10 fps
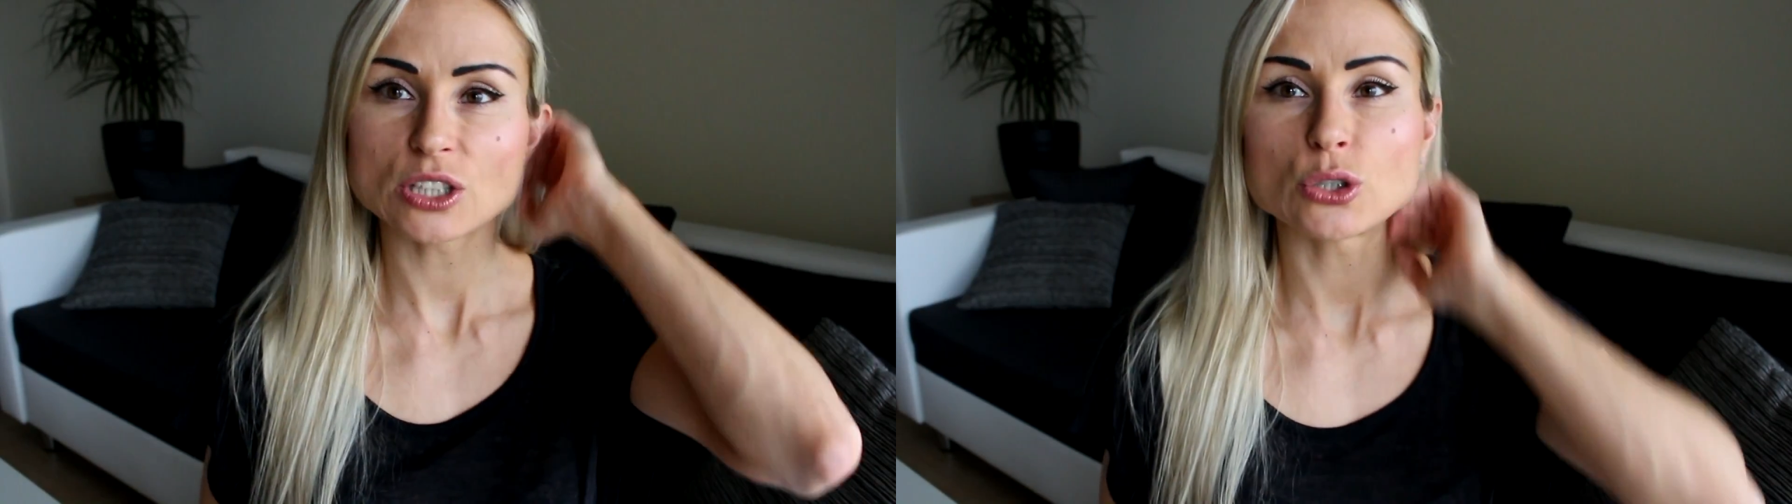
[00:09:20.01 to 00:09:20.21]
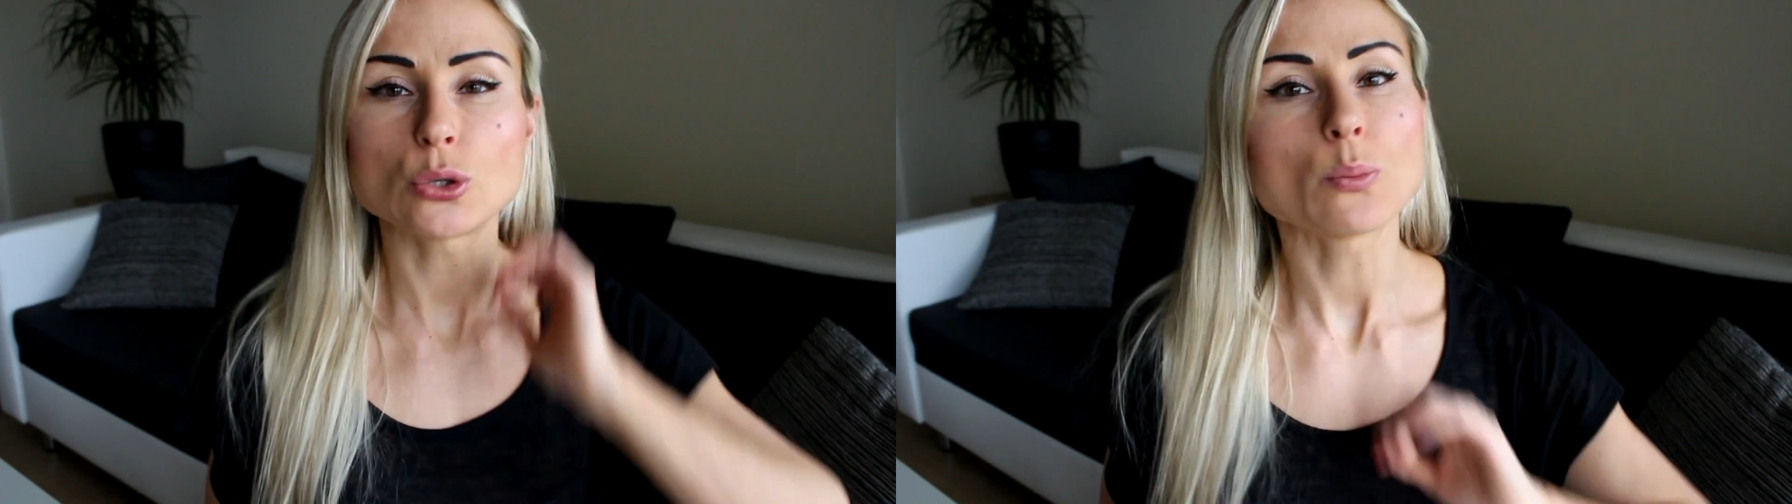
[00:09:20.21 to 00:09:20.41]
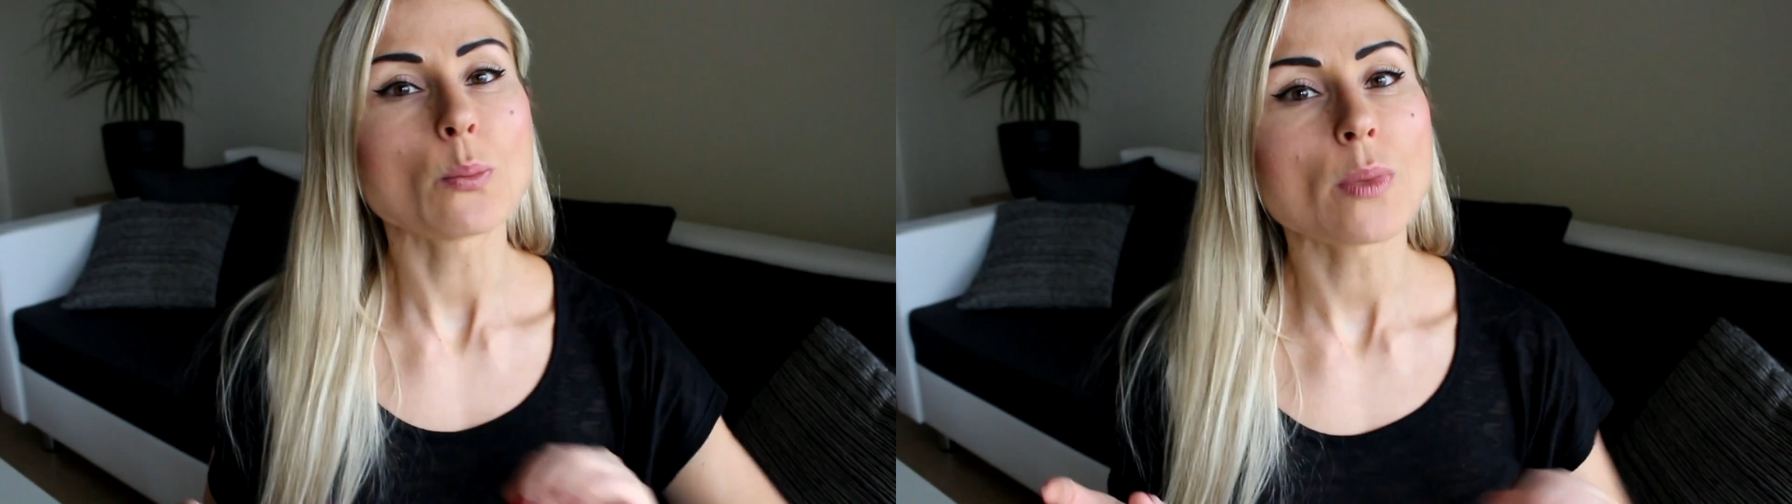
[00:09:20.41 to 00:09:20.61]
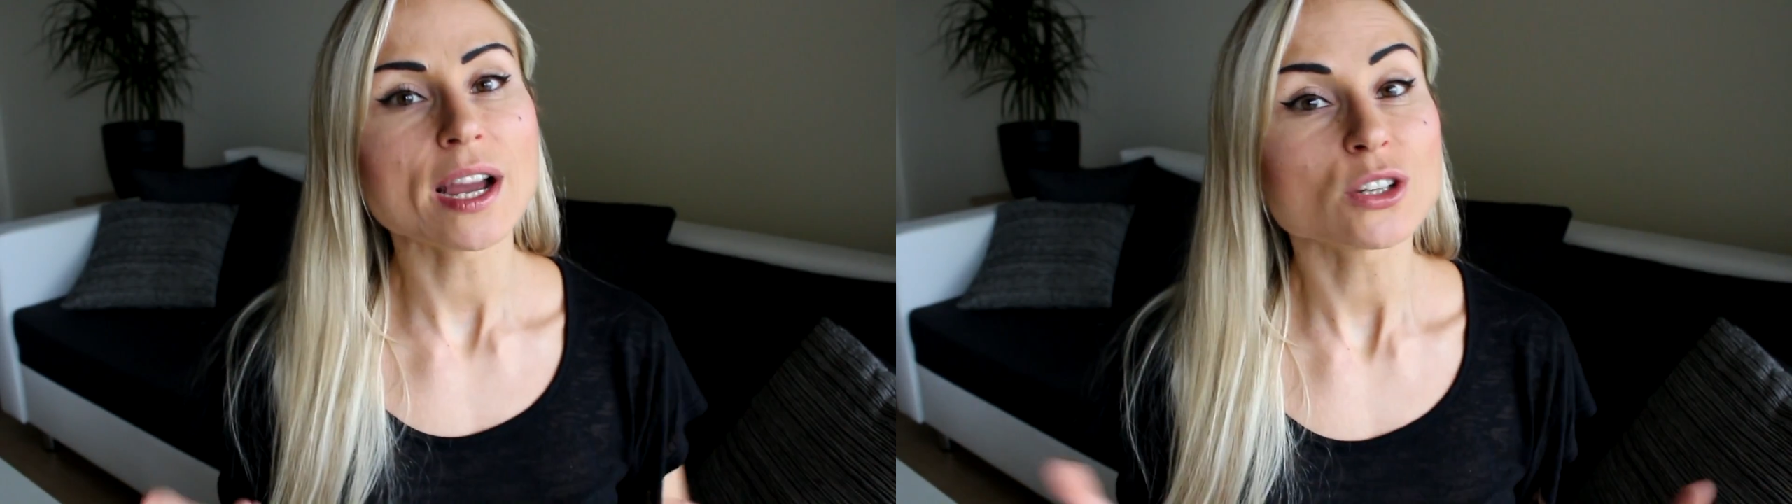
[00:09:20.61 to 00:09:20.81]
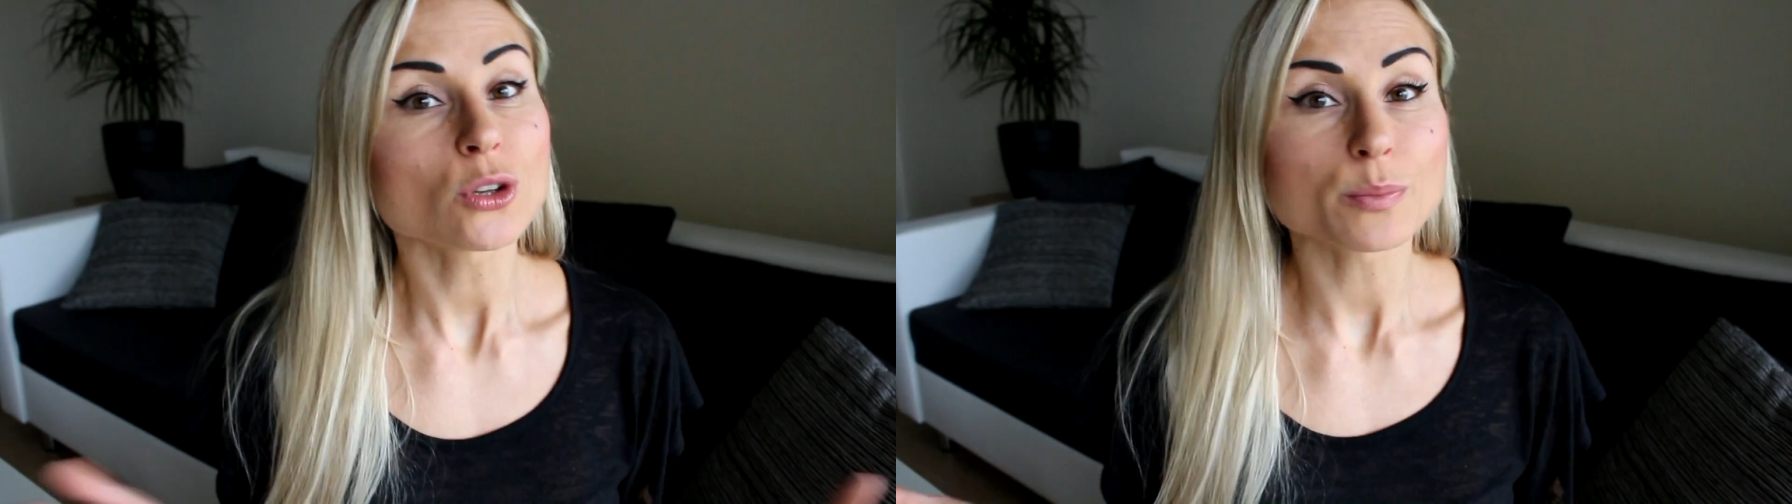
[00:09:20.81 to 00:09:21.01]
you
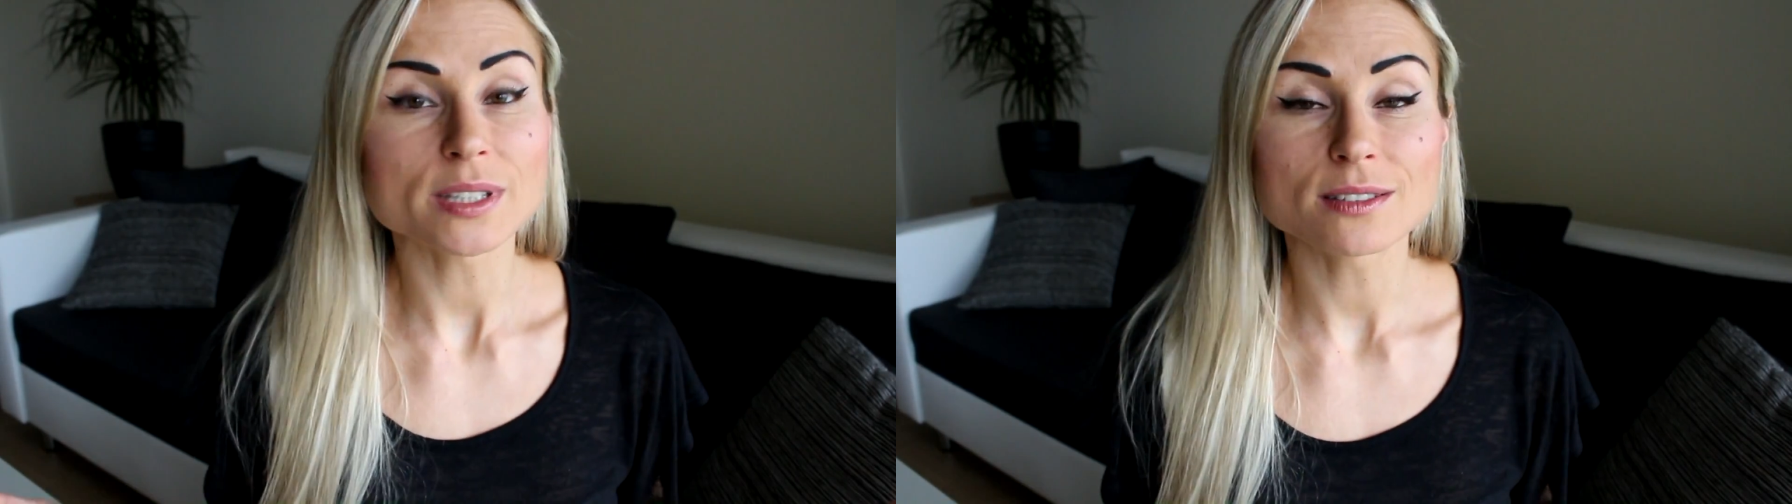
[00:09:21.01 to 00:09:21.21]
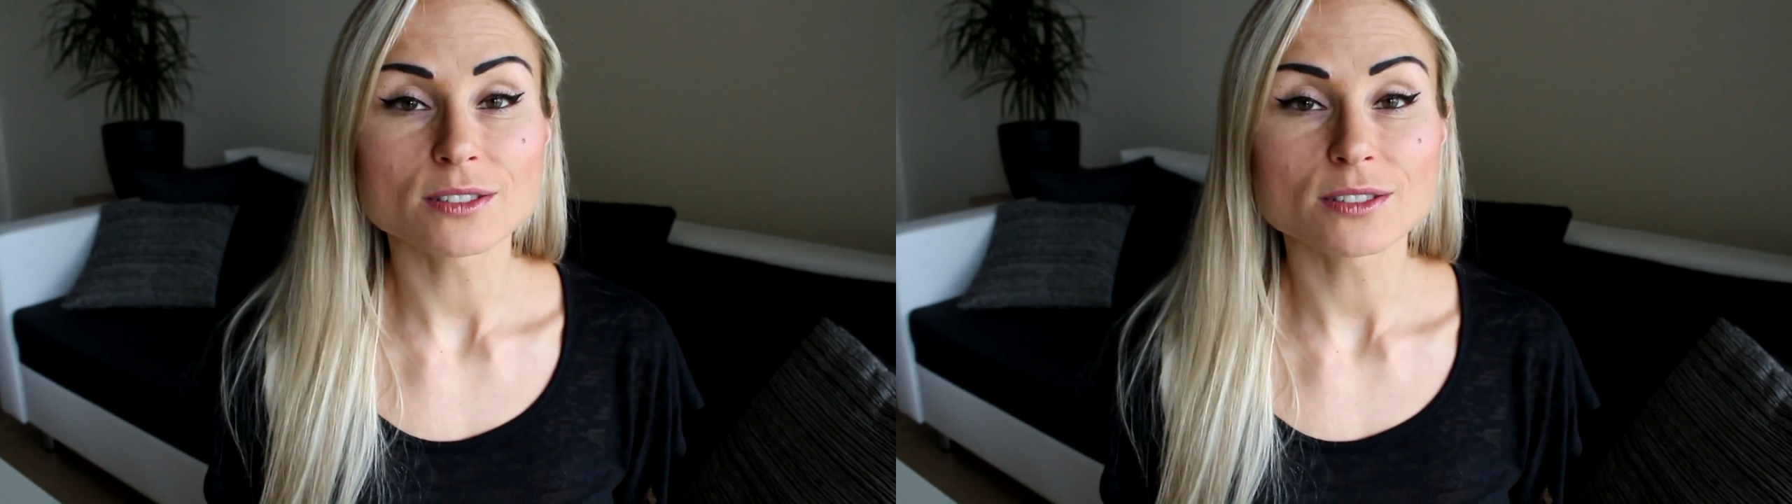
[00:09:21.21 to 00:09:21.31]
might not be